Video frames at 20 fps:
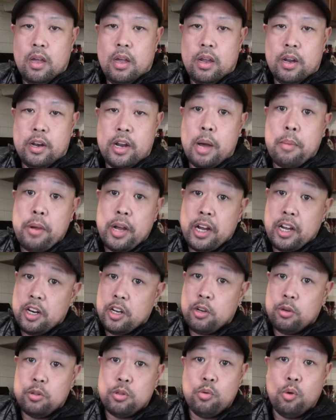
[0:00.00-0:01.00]
Now, I'm not going to
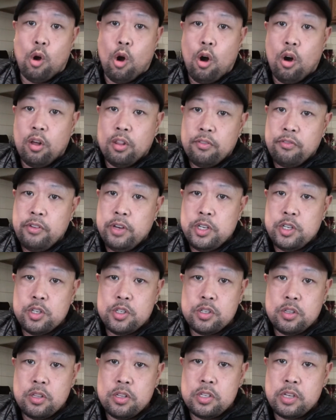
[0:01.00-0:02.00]
go through all the features
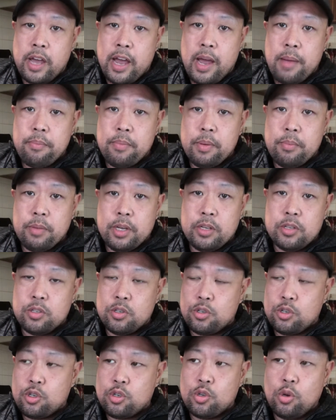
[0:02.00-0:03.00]
of this app because
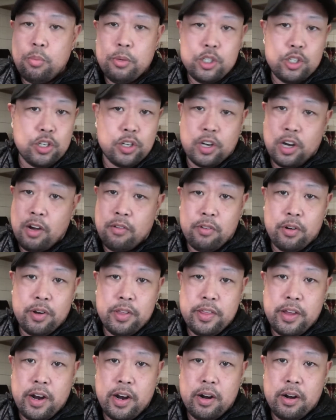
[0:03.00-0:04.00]
there's so much to cover in
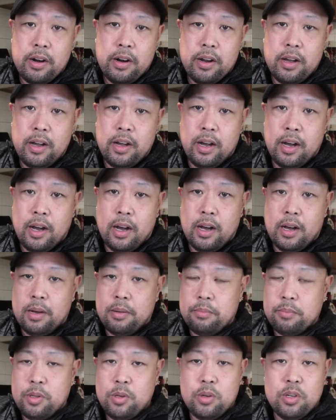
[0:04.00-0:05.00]
there.
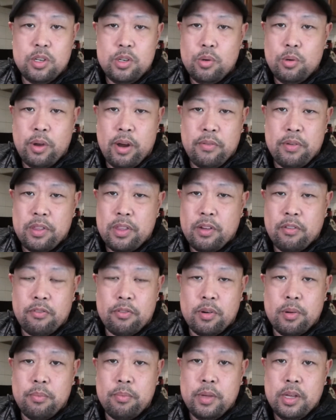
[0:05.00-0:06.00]
You could do everything
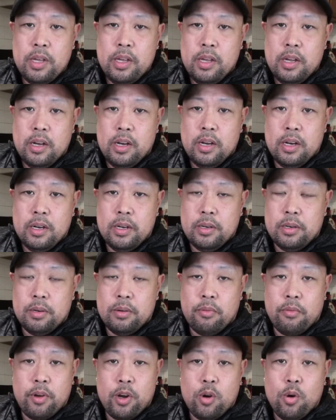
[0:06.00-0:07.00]
from
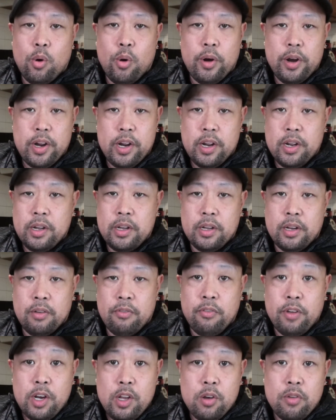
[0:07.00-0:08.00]
recording a
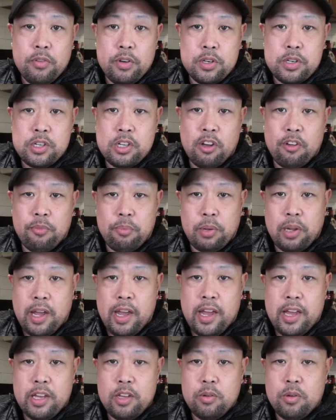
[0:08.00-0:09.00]
video of yourself
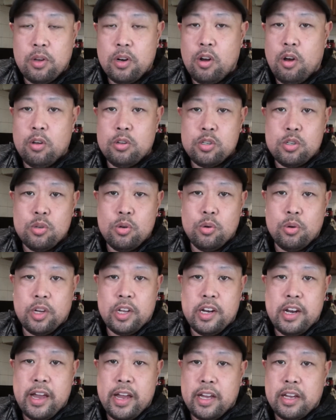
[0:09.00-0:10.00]
playing. You can also
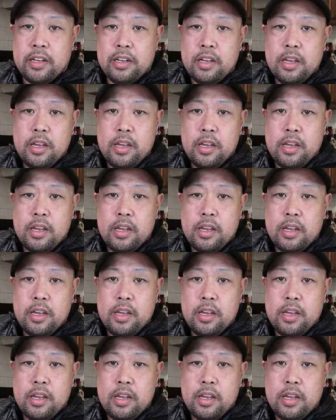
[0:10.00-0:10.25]
connect